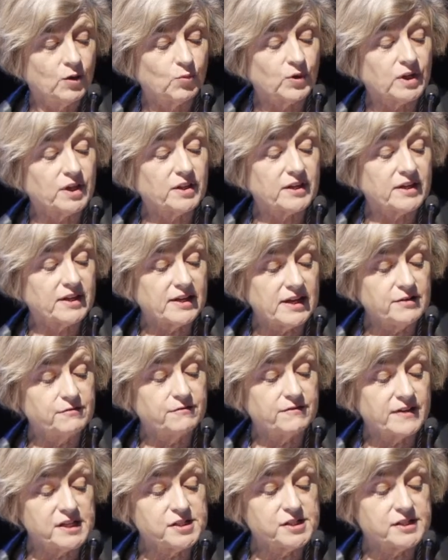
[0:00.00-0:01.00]
One of the key
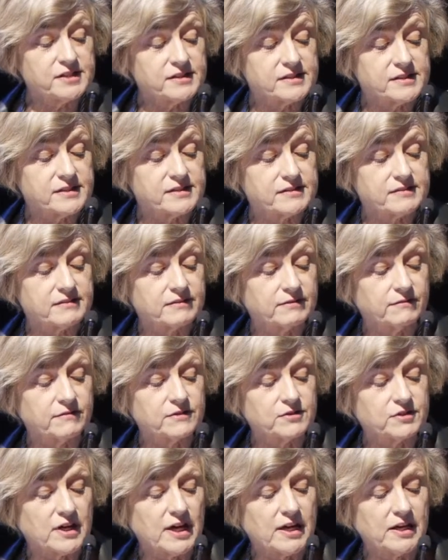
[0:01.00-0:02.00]
features of
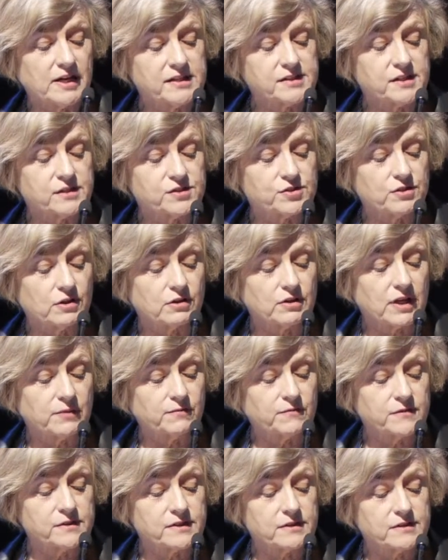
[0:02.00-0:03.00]
the training is a strong
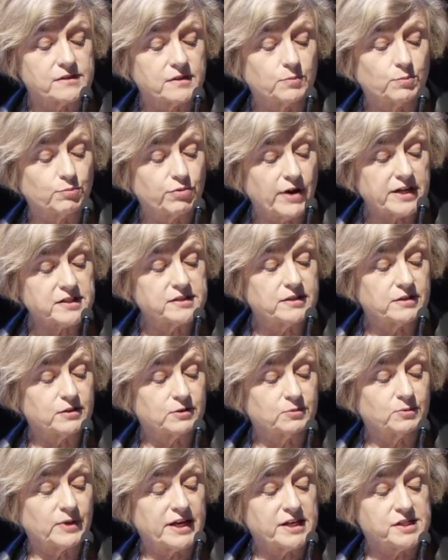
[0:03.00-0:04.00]
emphasis on
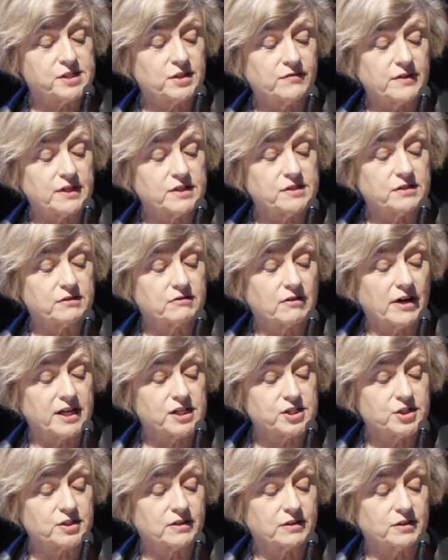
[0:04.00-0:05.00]
practical ways of
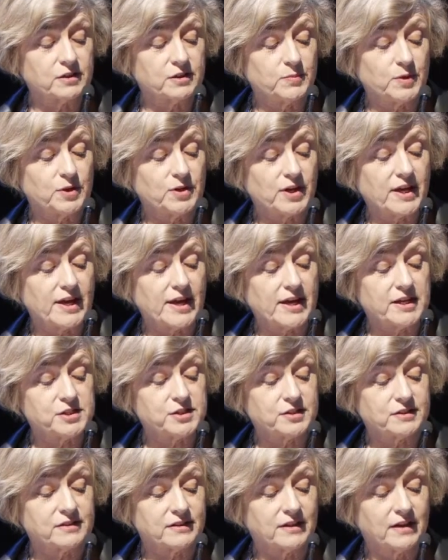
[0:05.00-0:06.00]
integration and
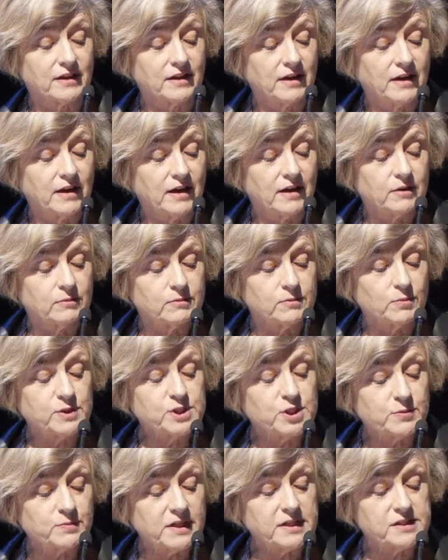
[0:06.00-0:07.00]
communication,
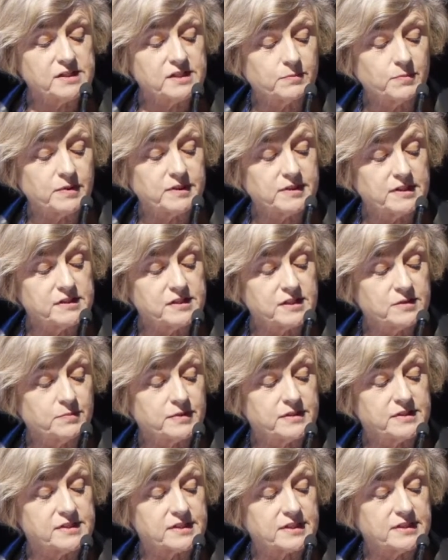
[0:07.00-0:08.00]
which means that
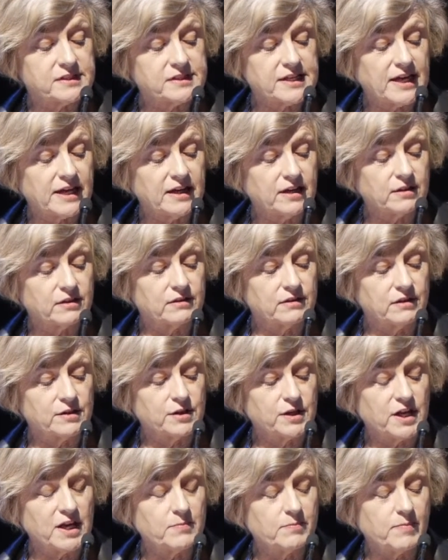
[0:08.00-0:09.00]
participants can take the
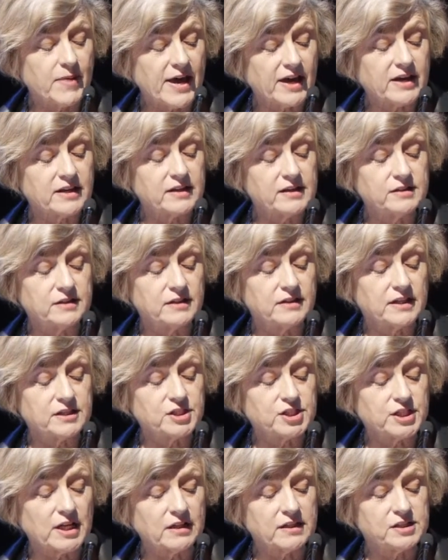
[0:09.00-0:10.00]
learning back into their
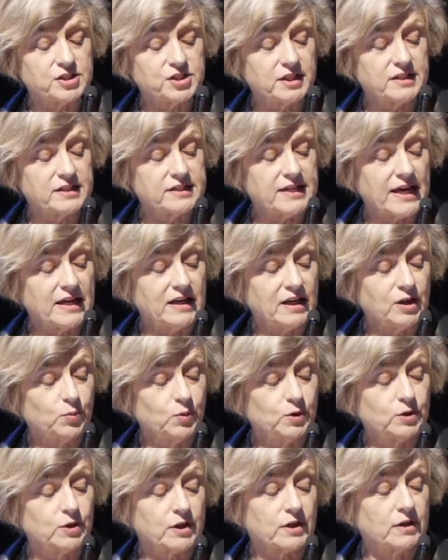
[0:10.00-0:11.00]
challenging daily
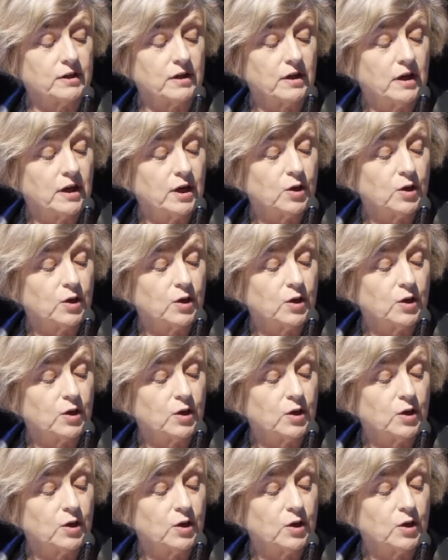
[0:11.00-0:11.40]
work